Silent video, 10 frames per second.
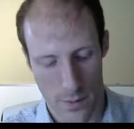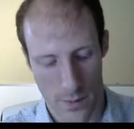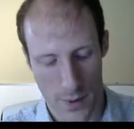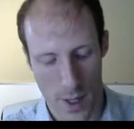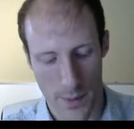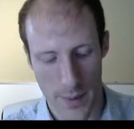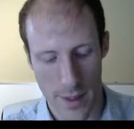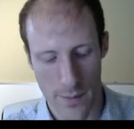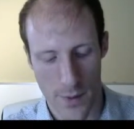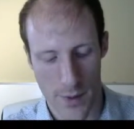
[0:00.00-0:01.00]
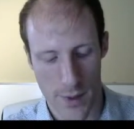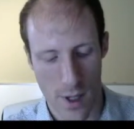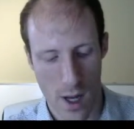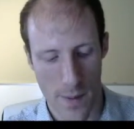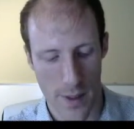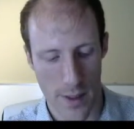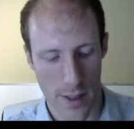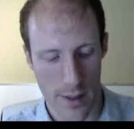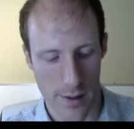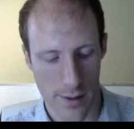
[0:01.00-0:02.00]
Probably the most common
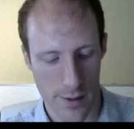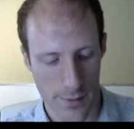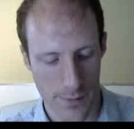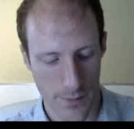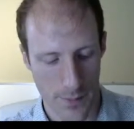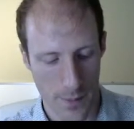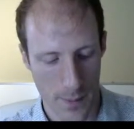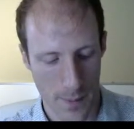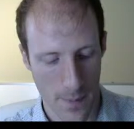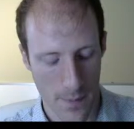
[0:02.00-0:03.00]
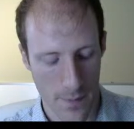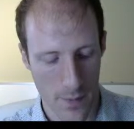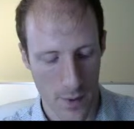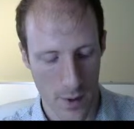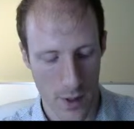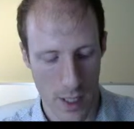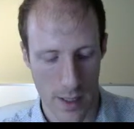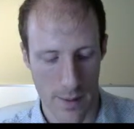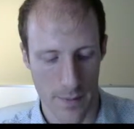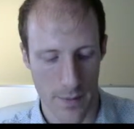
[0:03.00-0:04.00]
is
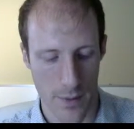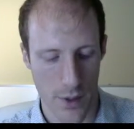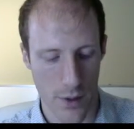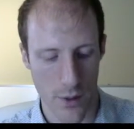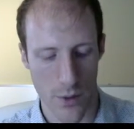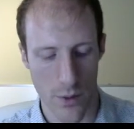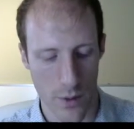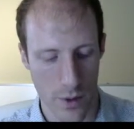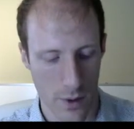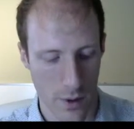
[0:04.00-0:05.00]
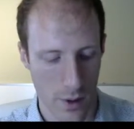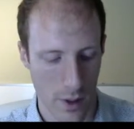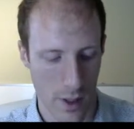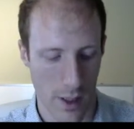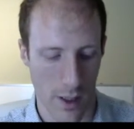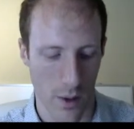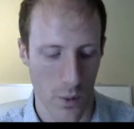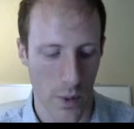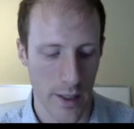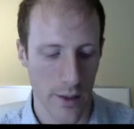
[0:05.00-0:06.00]
to,
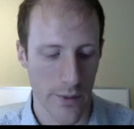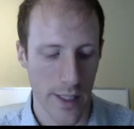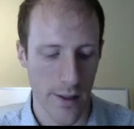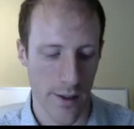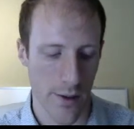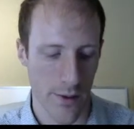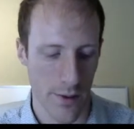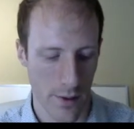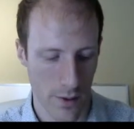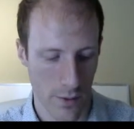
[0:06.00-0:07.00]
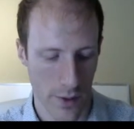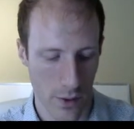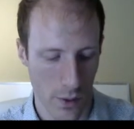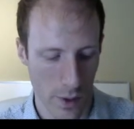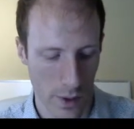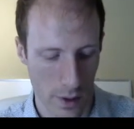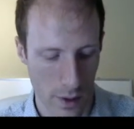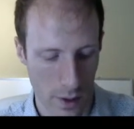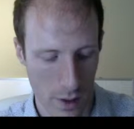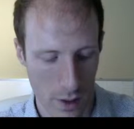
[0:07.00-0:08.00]
when you reach a node, record
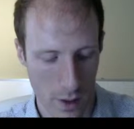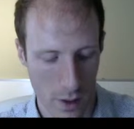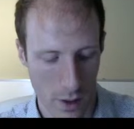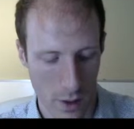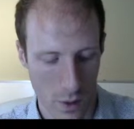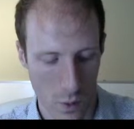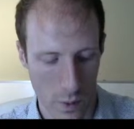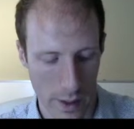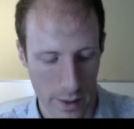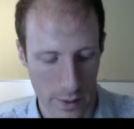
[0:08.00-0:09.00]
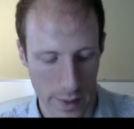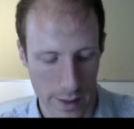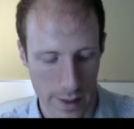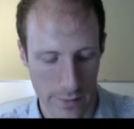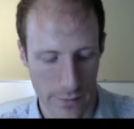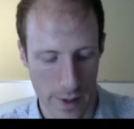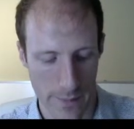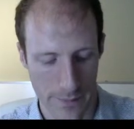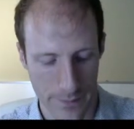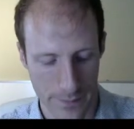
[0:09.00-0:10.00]
where you reached it from.